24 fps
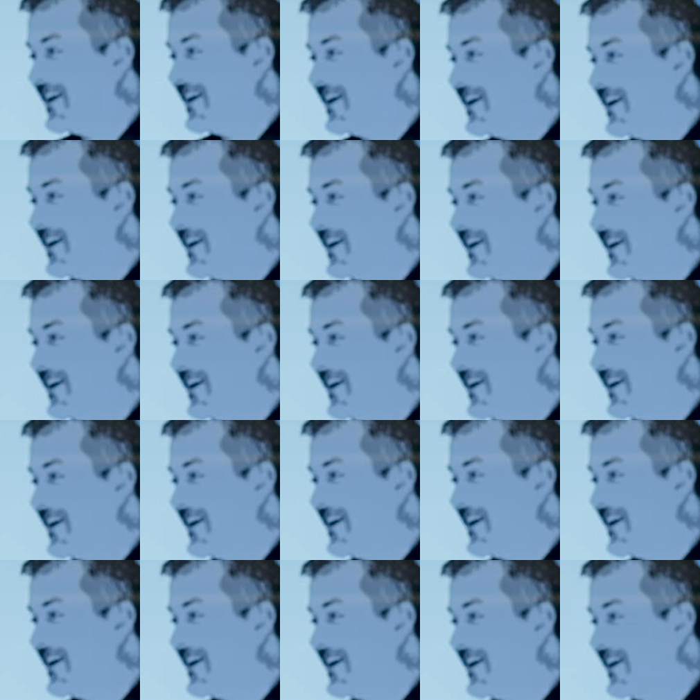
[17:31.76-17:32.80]

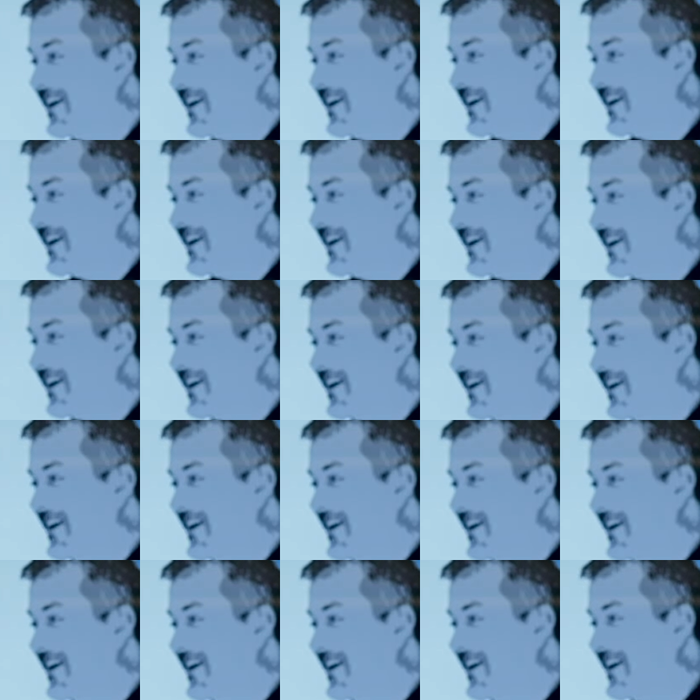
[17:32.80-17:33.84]

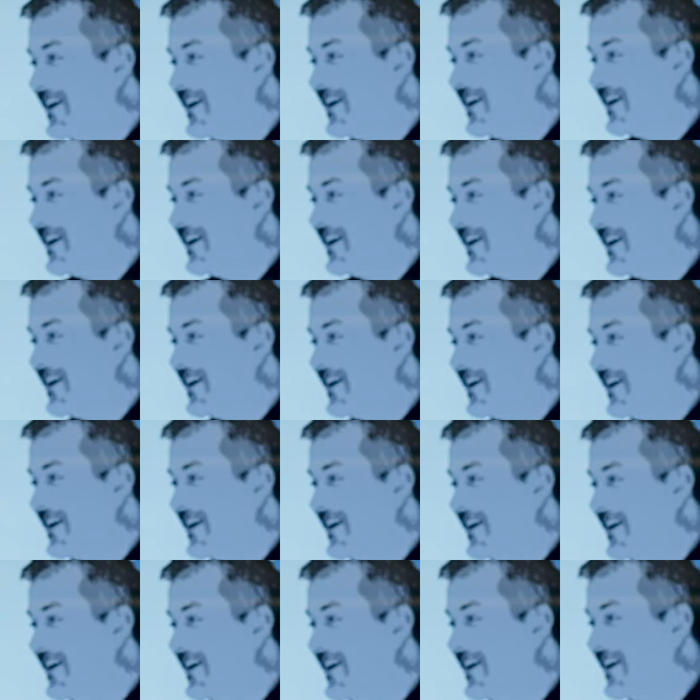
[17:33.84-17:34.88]

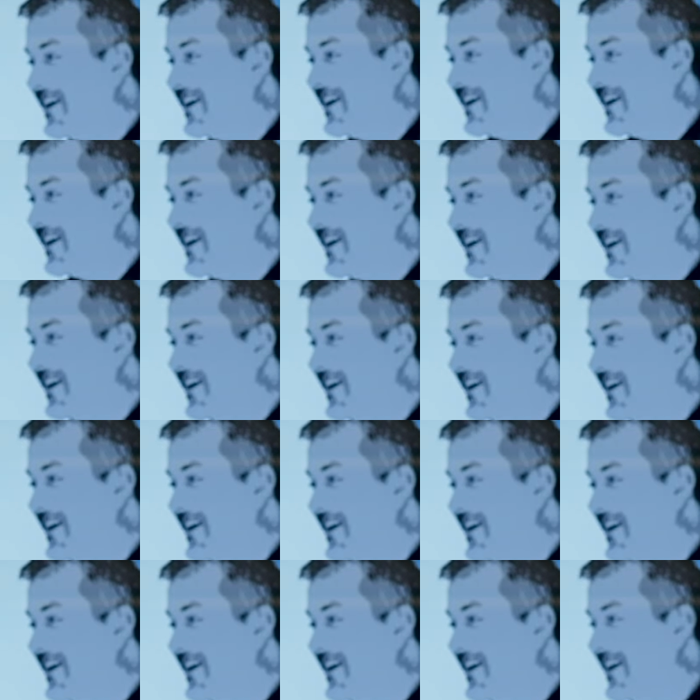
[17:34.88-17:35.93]

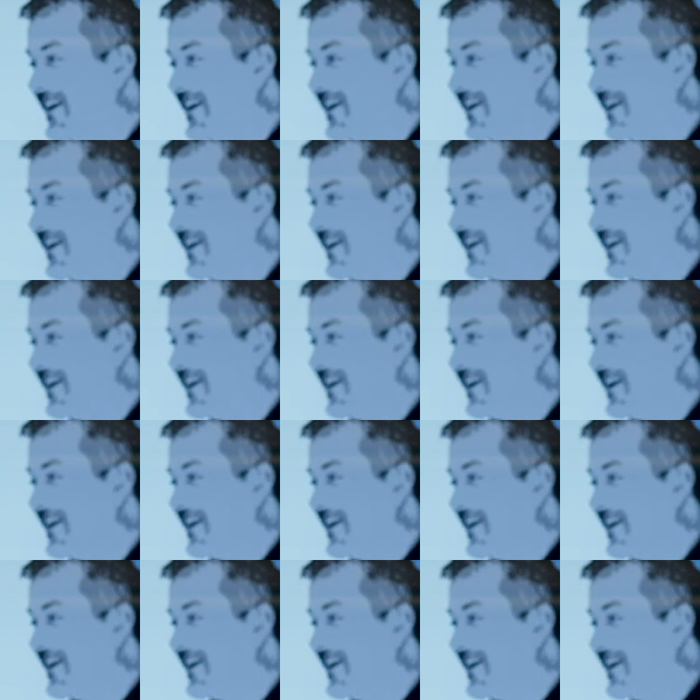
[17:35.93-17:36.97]

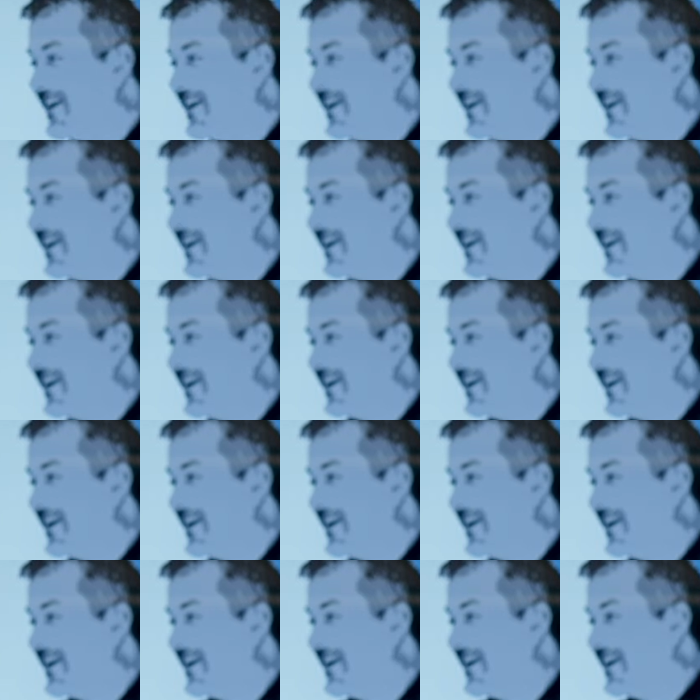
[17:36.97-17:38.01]

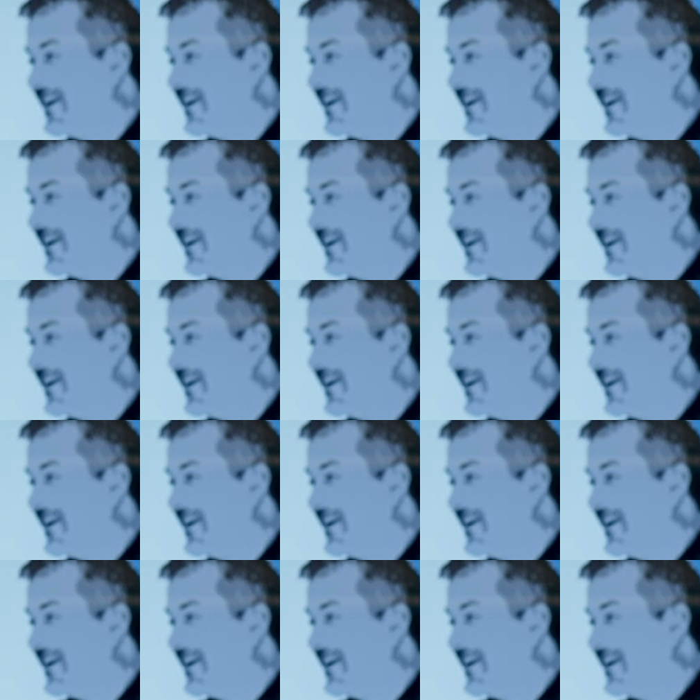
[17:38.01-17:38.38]
This person isn't speaking.